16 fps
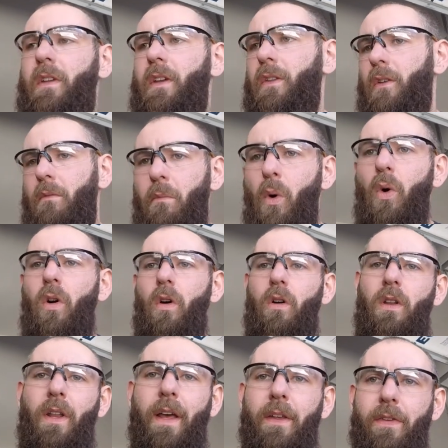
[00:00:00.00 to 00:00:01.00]
either more or
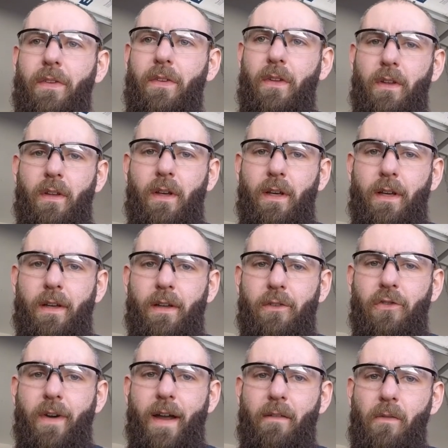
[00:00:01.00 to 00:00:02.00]
less
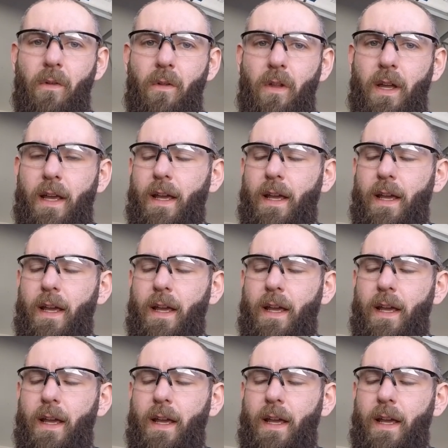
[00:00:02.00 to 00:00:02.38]
travel,